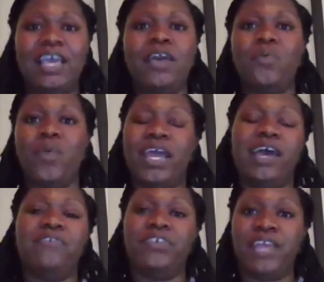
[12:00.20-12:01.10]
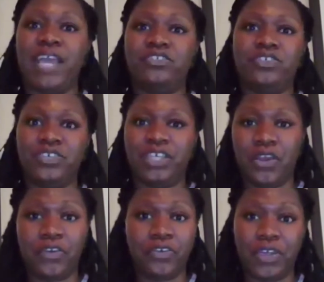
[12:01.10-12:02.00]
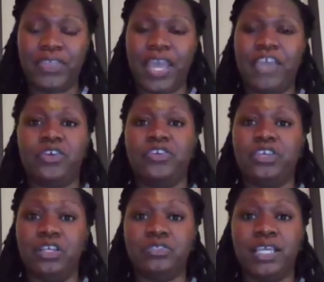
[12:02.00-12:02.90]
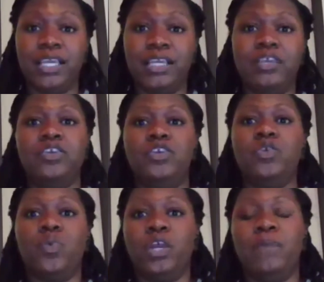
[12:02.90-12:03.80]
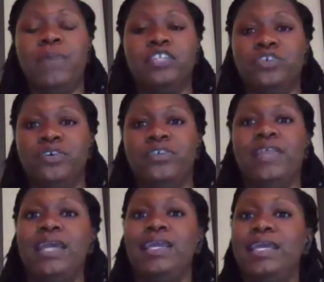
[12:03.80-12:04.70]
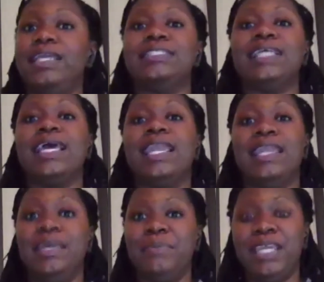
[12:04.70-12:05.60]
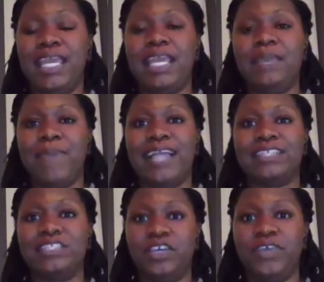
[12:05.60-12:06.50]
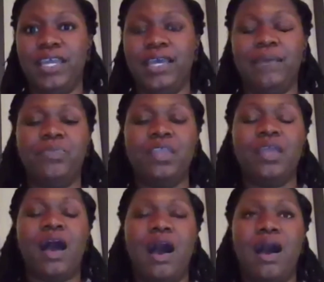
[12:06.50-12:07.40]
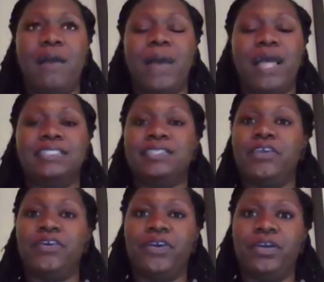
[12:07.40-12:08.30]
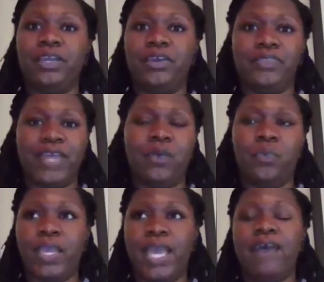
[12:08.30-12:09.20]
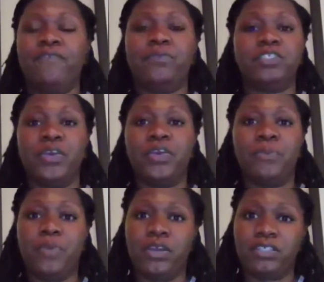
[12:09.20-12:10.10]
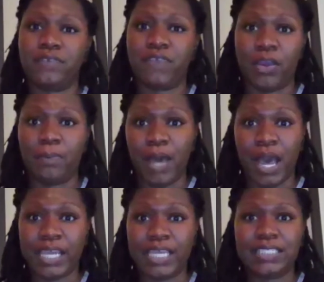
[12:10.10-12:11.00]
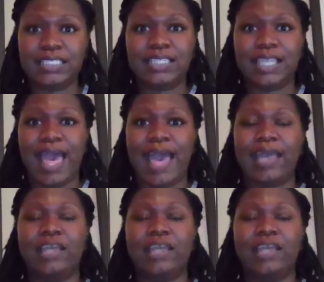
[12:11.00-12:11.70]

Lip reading: Whatever natural deodorant that you're using, you want to make sure that it is eliminating bacteria. I said earlier that we have certain parts of our bodies that